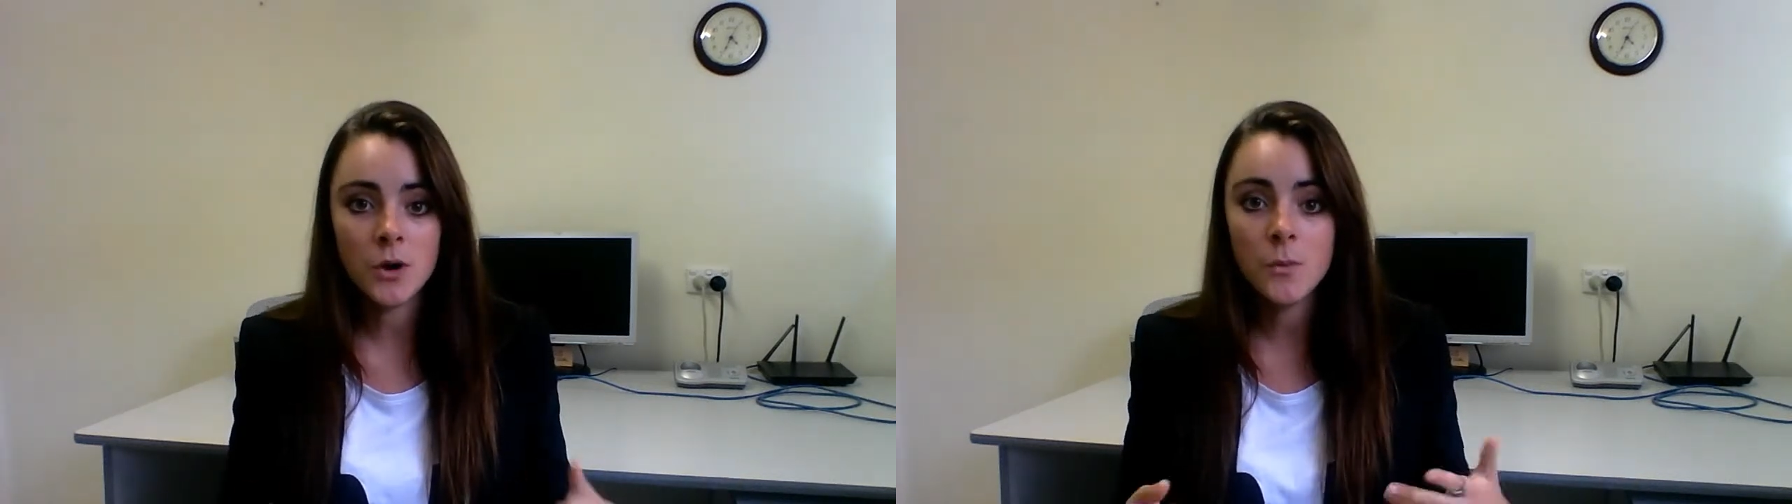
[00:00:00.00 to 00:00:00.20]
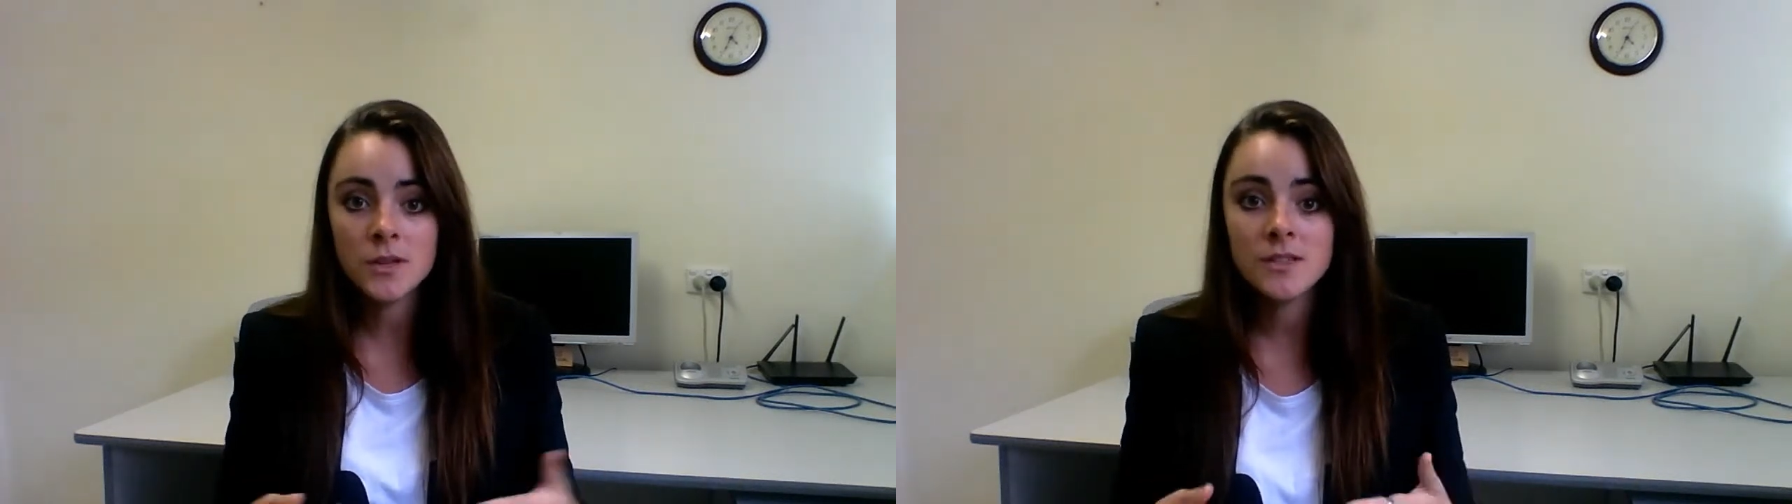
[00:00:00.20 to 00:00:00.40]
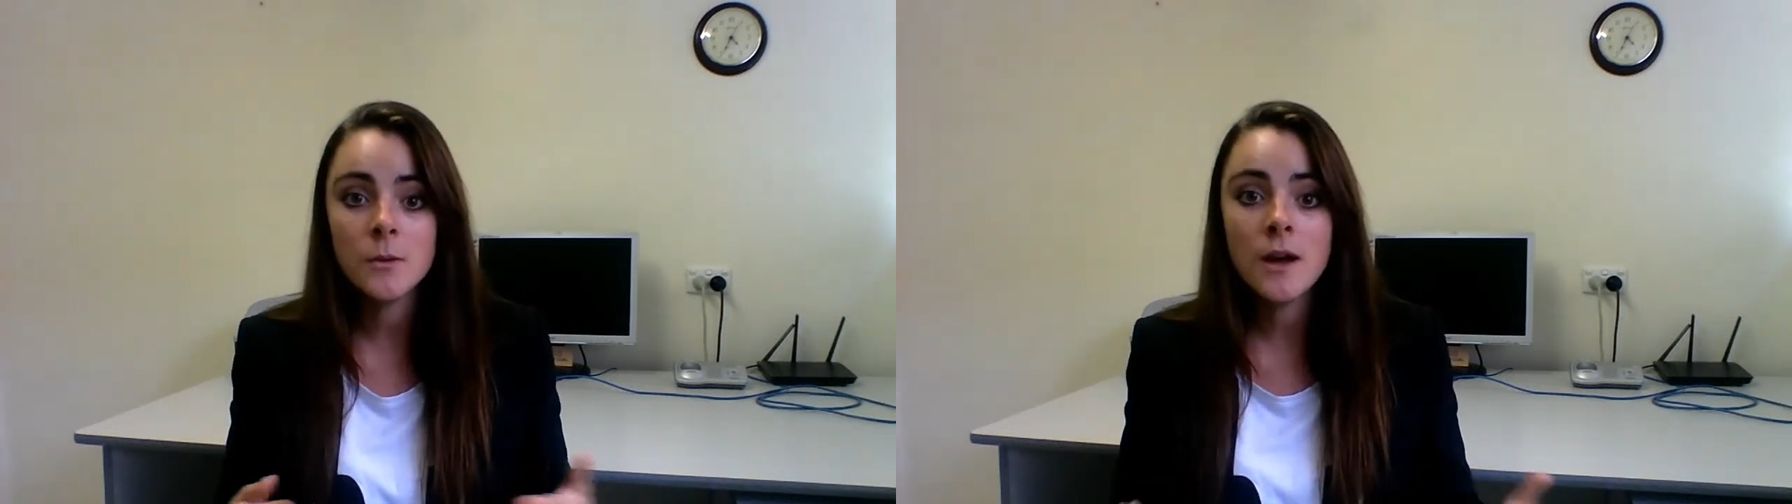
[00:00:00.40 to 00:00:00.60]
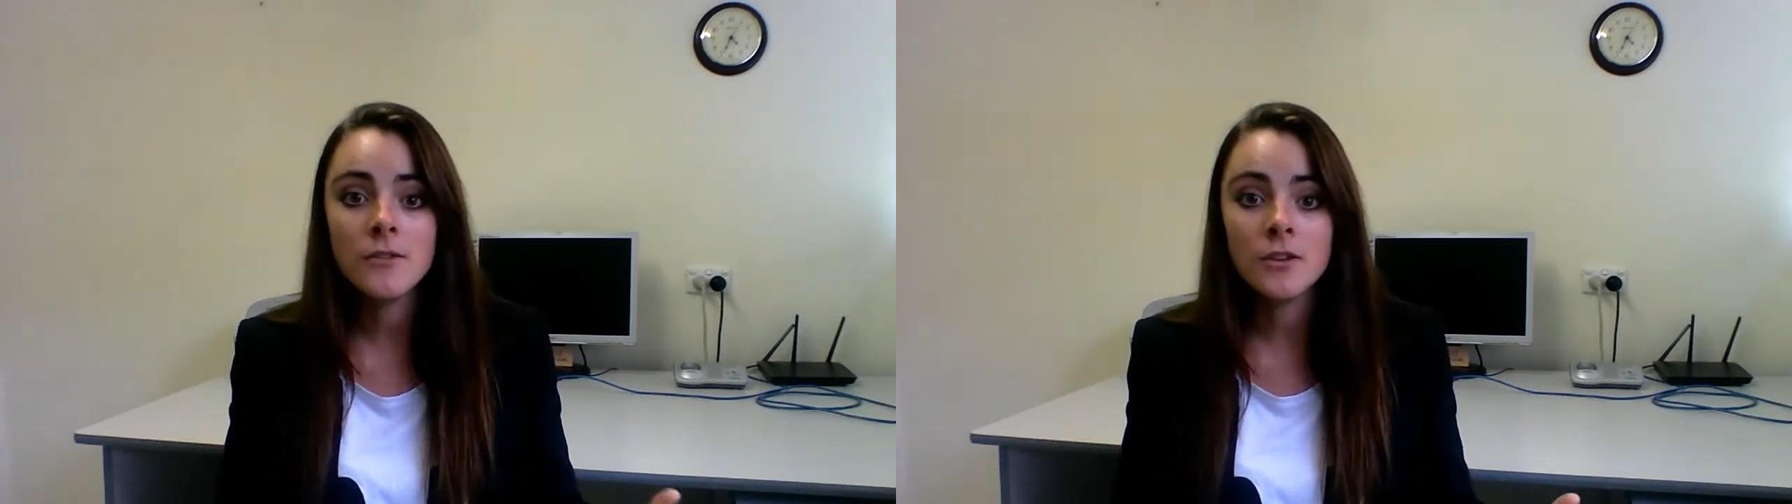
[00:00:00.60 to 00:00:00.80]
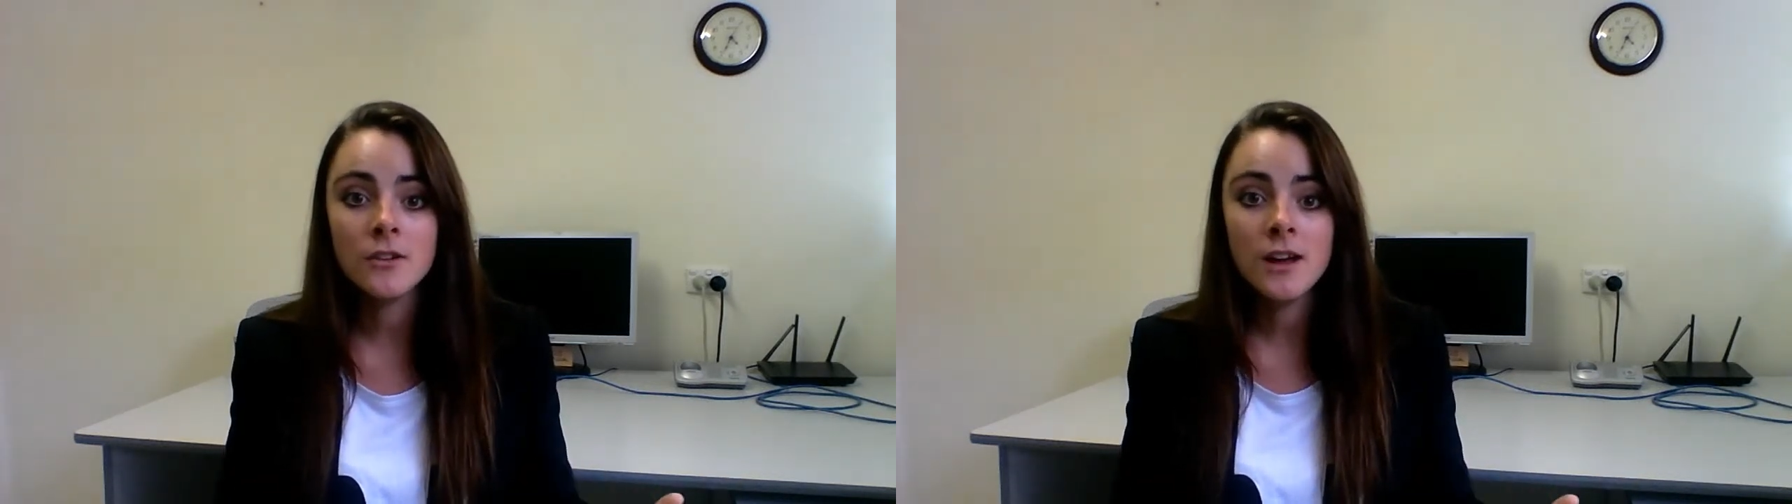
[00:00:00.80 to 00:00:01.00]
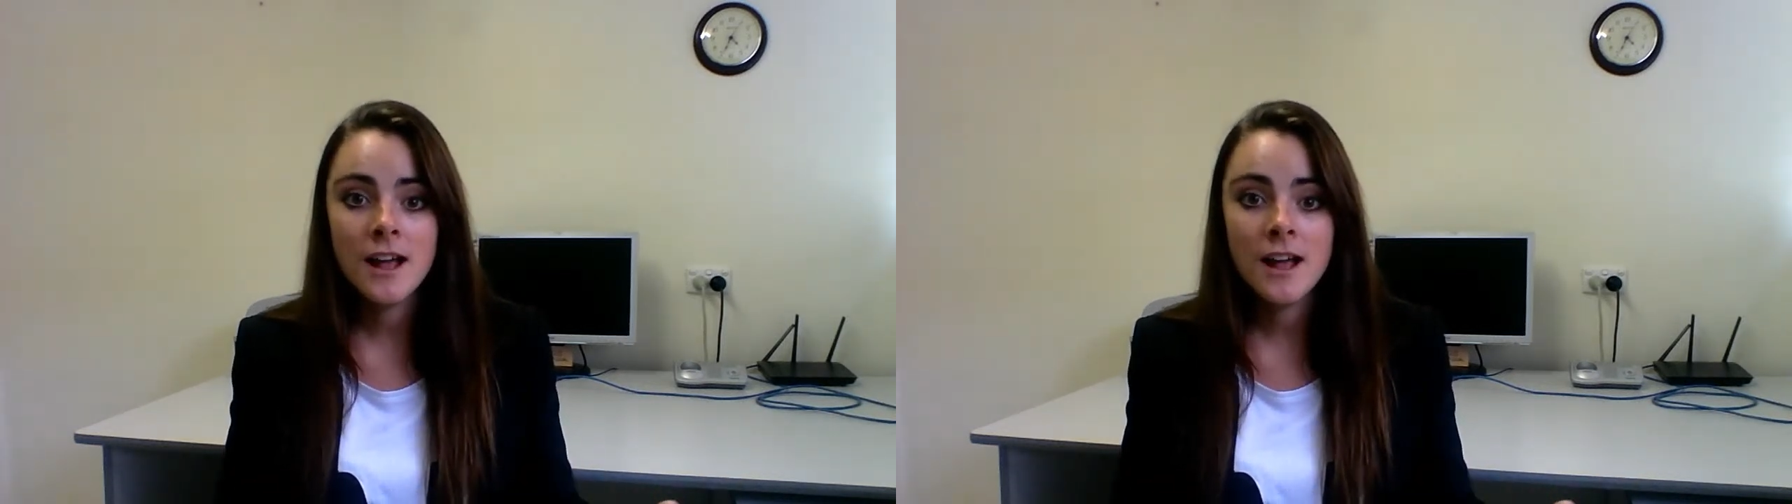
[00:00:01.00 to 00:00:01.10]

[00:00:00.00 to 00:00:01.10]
world whatsoever,